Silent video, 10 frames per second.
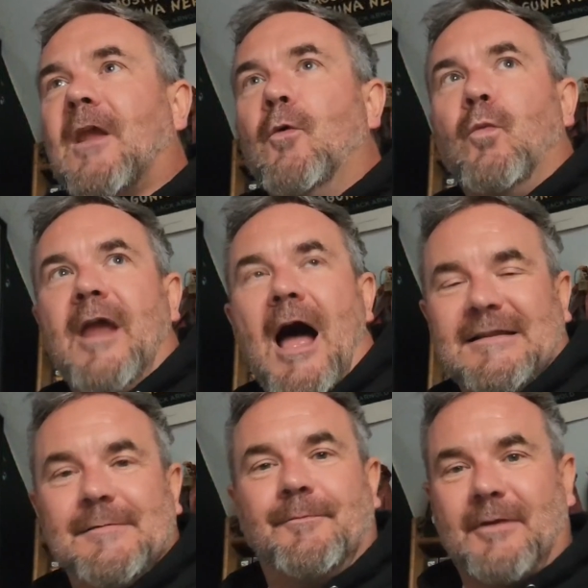we had
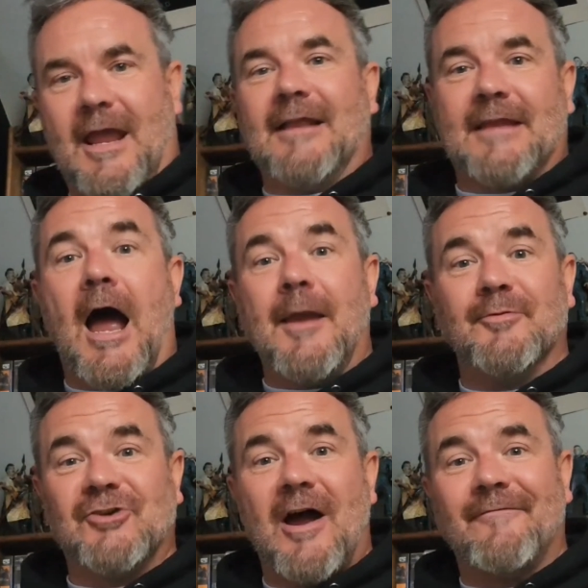to get the
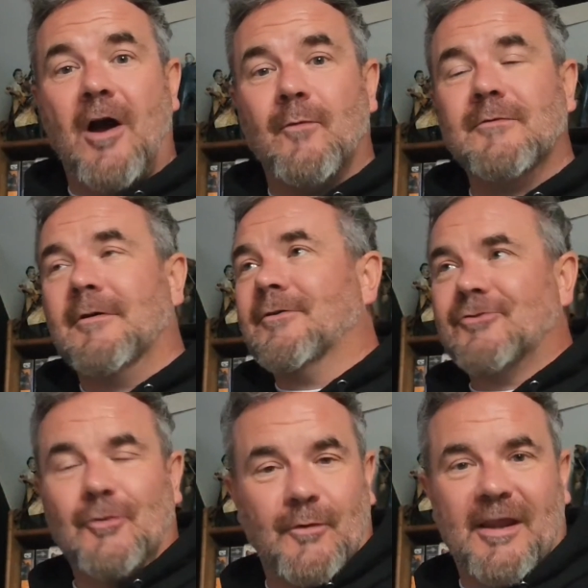hyperdrive going
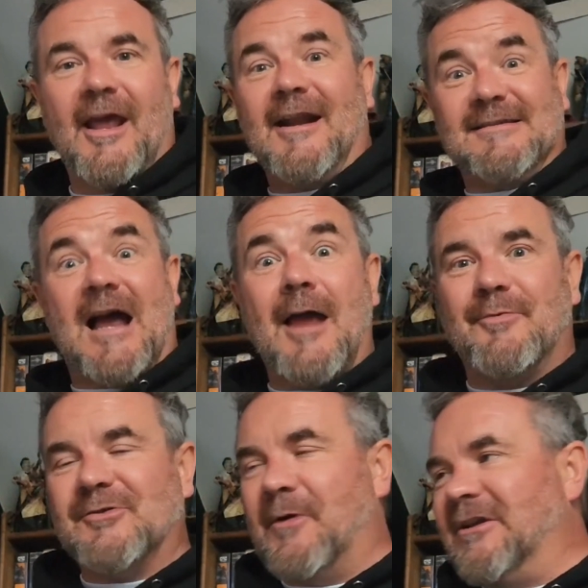so we can get into
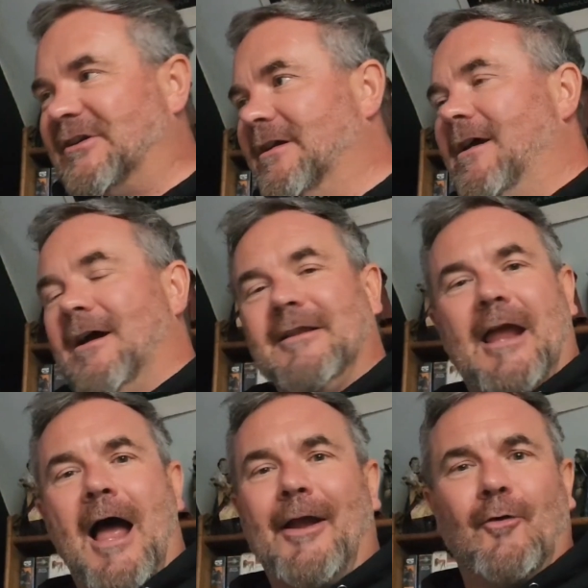hyperspace, and the
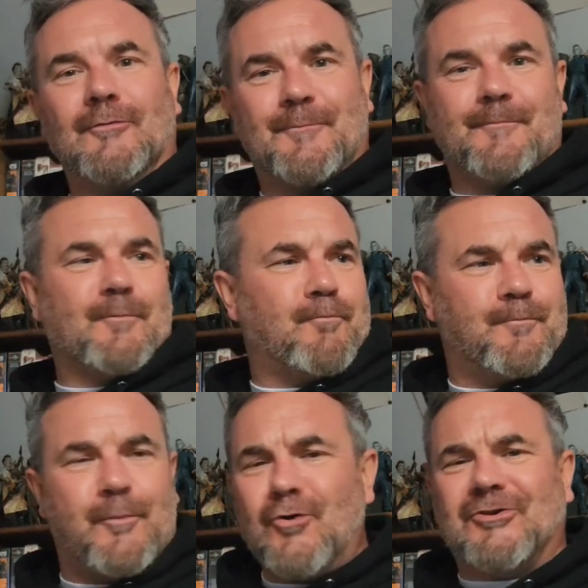guy goes,
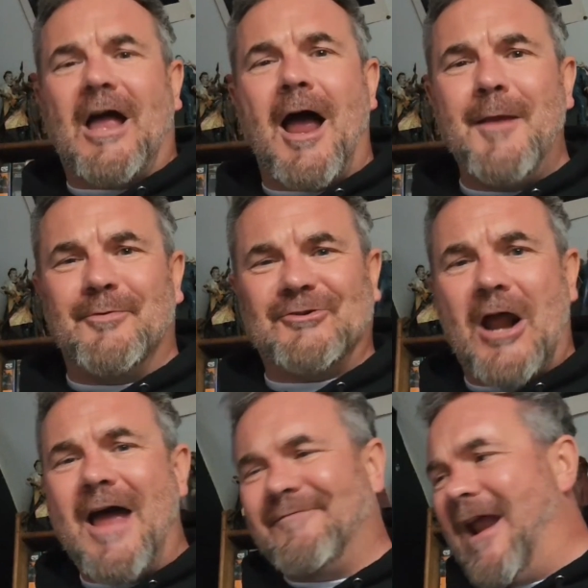"Push the
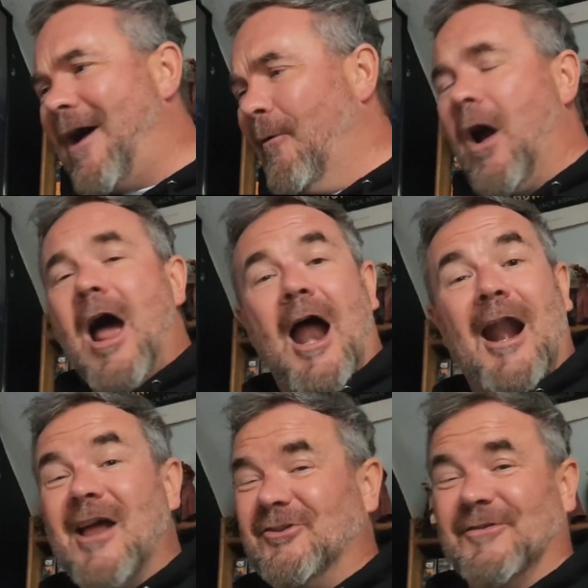hyperdrive now!" And
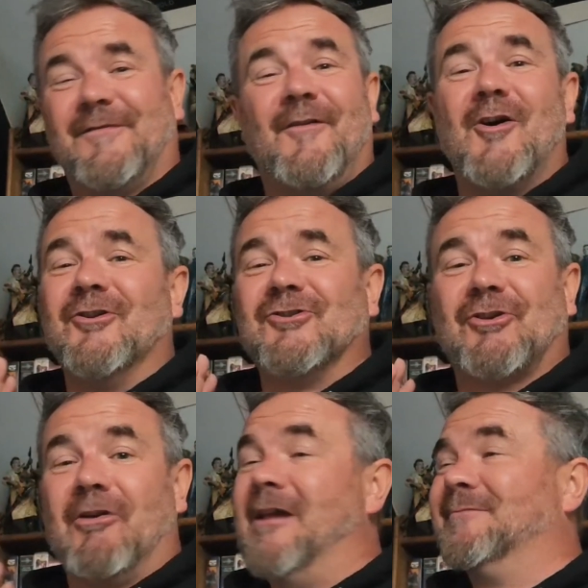I just fucking
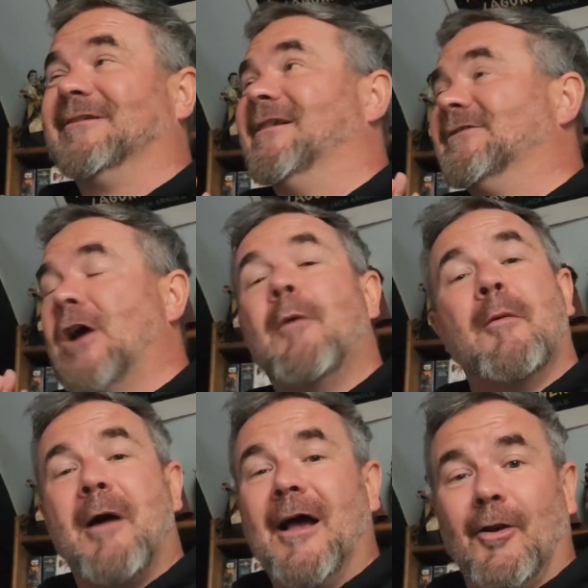screamed at the top of
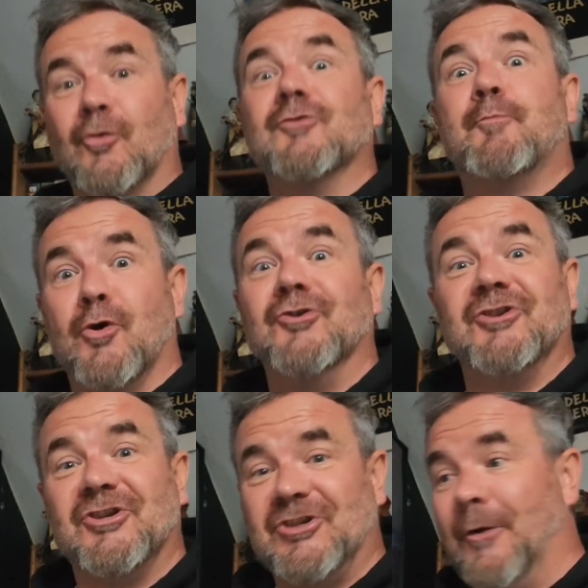my lungs, "Punch
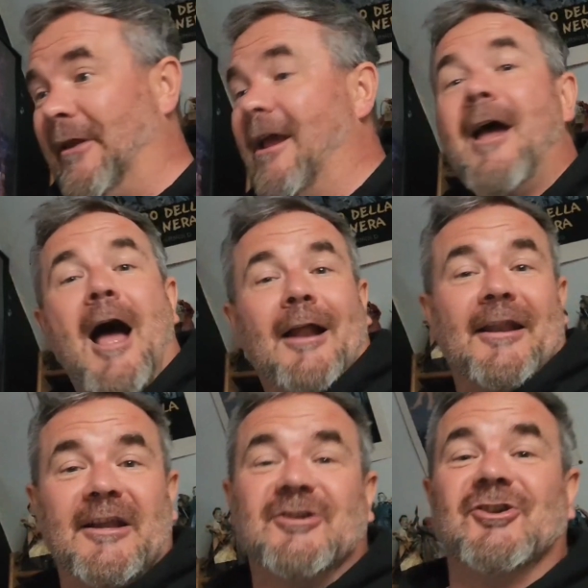it, Chewie!" And
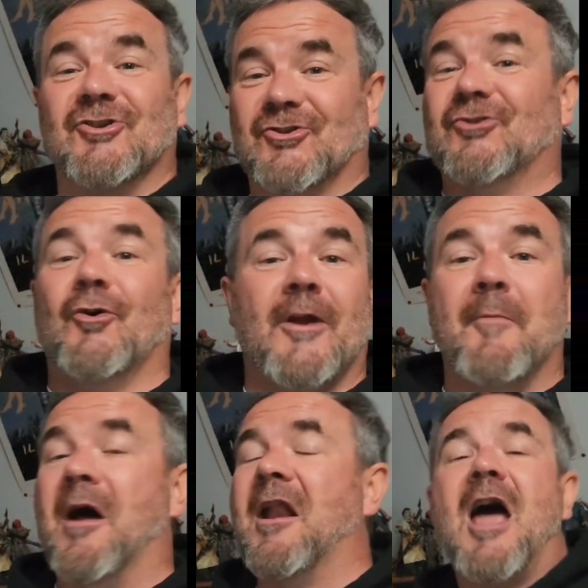Lisa just done it,
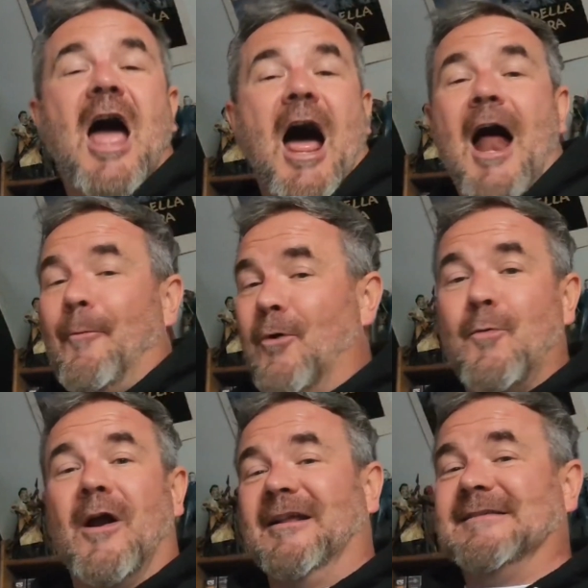man. And we
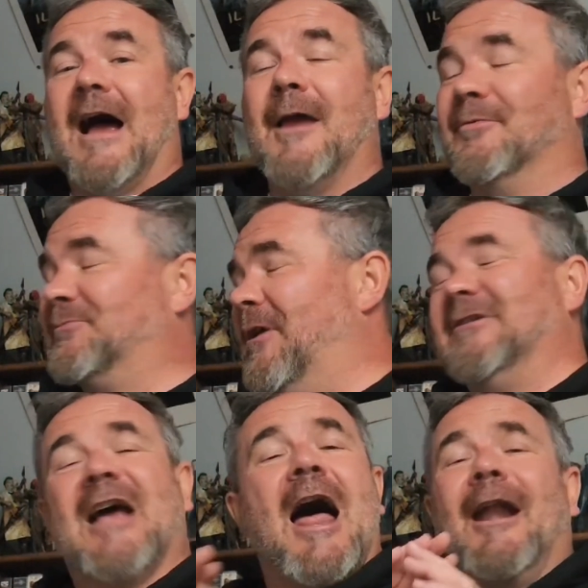went into
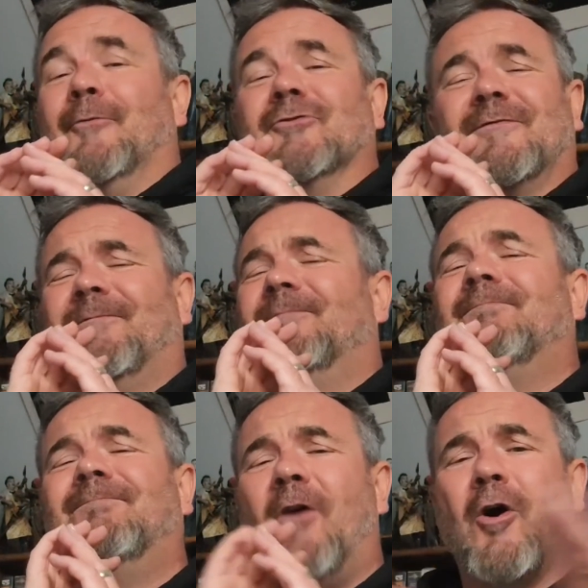hyperspace, and it was
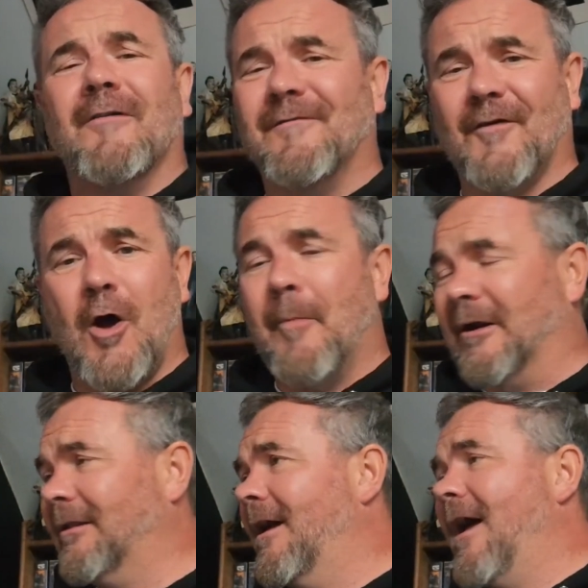fucking phenomenal.